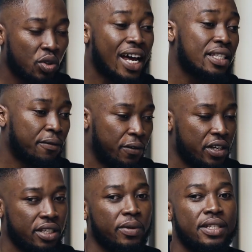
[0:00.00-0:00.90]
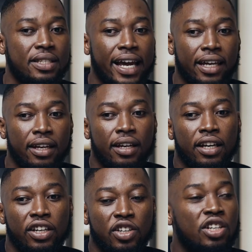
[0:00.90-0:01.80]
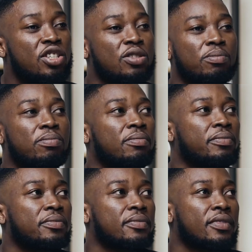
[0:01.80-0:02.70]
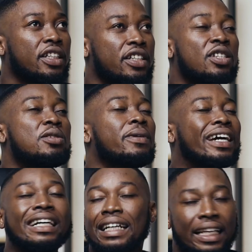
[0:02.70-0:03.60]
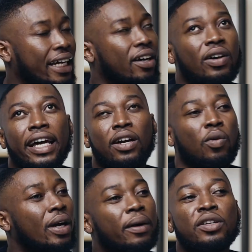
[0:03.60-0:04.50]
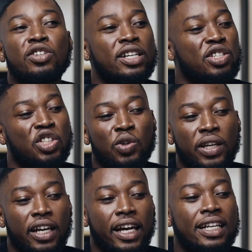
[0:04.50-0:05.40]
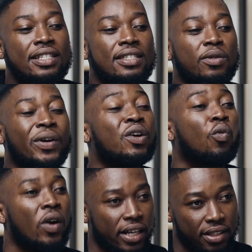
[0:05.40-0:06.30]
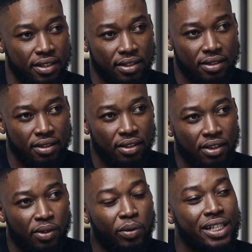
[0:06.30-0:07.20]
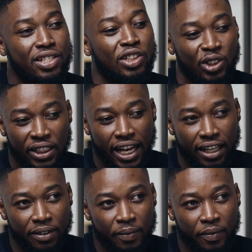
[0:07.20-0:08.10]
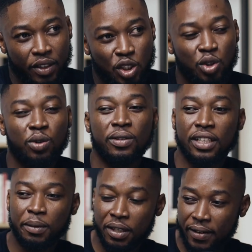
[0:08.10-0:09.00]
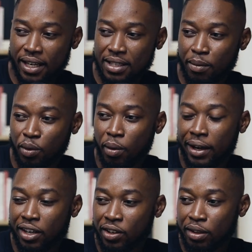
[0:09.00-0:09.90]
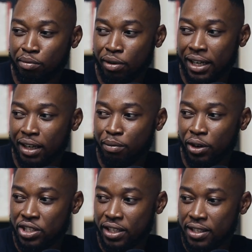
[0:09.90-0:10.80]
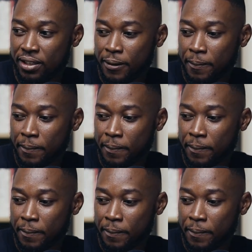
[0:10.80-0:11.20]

So that's the first thing, which is like, you need to be clear on, like, what are we trying to do here? And it's when it works, what does it look like? So let me give you an example. We're working on a branding project.